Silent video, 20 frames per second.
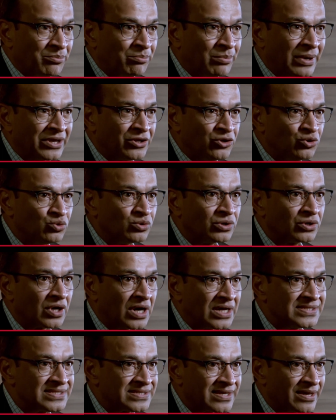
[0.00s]
by newer
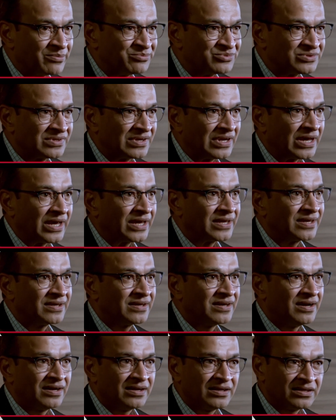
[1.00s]
concepts like
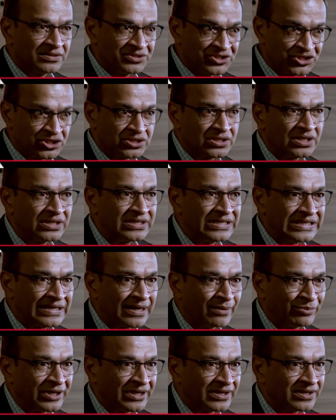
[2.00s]
digital
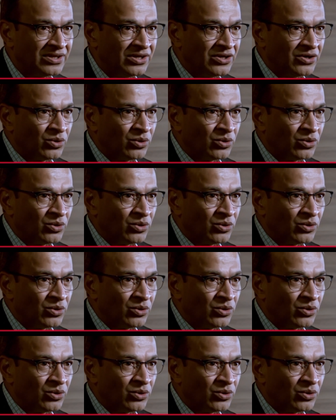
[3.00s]
decoupling,